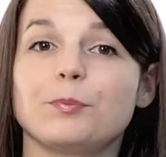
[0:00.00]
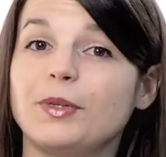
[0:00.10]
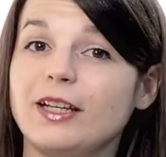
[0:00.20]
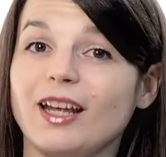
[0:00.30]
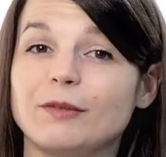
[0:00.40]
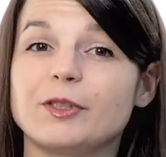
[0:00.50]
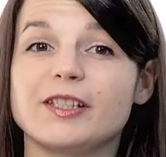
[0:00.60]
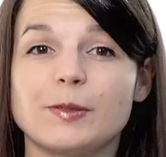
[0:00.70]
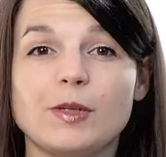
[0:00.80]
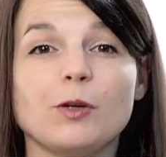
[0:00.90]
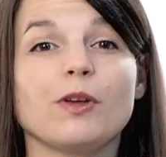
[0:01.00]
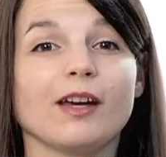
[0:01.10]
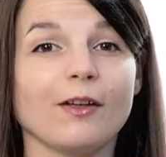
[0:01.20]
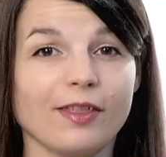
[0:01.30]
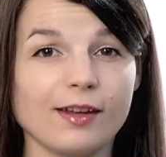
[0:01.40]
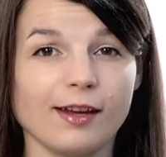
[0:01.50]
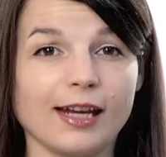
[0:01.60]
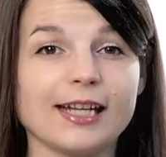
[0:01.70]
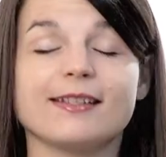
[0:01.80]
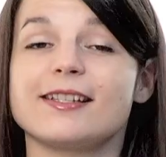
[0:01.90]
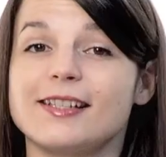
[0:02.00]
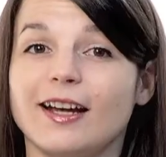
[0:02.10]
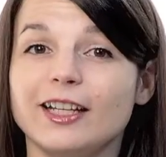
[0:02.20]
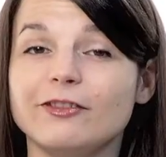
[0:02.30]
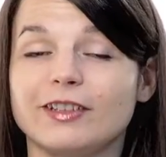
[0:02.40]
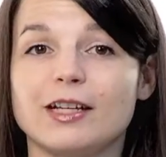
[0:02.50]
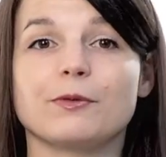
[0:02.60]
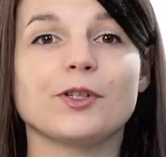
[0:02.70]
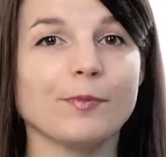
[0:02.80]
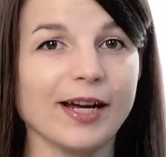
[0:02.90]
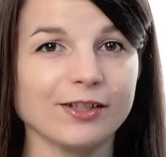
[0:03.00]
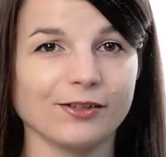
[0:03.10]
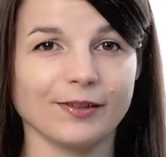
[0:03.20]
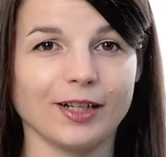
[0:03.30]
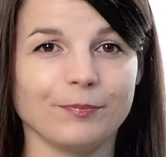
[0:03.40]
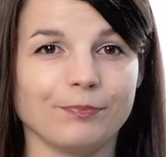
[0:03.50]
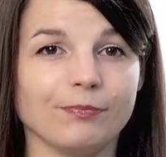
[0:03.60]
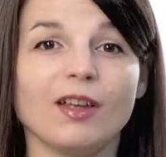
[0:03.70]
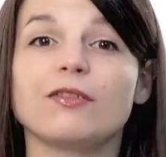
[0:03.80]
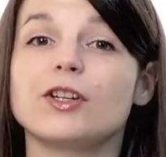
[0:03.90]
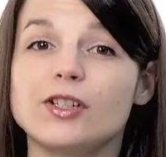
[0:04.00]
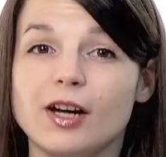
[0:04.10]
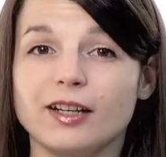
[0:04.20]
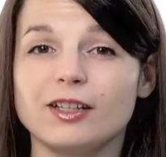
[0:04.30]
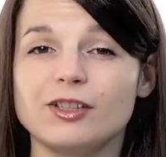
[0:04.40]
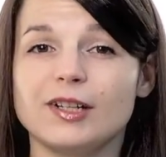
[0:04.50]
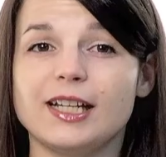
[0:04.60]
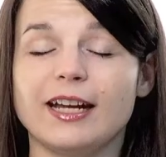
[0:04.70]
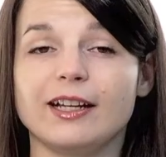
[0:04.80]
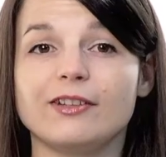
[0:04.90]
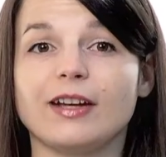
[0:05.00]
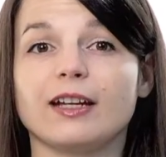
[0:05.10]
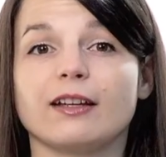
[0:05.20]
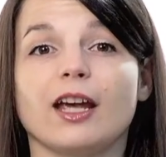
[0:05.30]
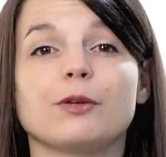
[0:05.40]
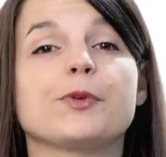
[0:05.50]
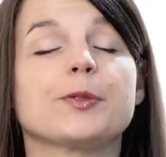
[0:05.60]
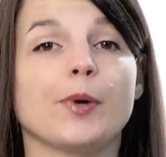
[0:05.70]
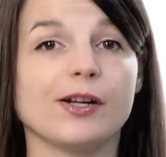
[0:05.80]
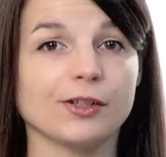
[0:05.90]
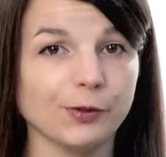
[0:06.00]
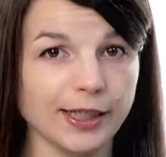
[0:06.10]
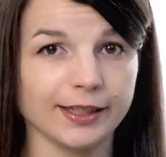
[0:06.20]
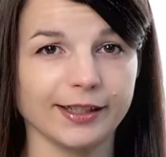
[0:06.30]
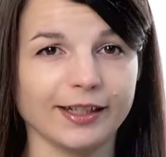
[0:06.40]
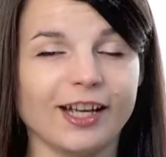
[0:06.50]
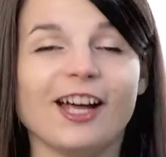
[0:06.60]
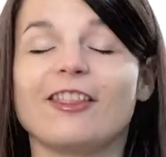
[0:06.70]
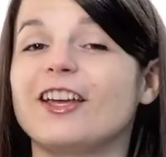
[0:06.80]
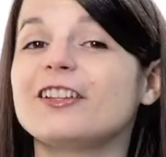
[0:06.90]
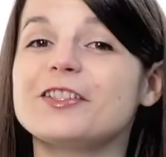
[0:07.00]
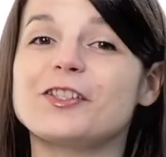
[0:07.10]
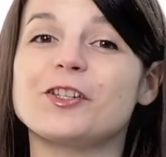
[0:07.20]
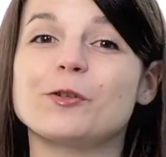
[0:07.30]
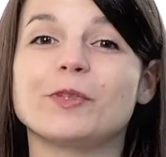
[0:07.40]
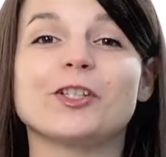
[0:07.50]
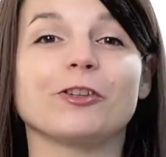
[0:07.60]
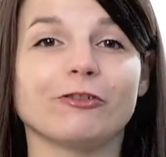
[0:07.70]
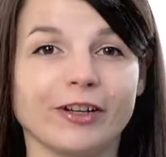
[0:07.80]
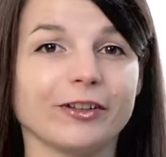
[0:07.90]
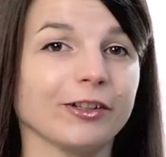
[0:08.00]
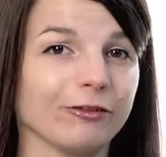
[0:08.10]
Being able to speak without thinking is a sign of language mastery. If you're talking to a native and can respond quickly, they'll assume that you're fairly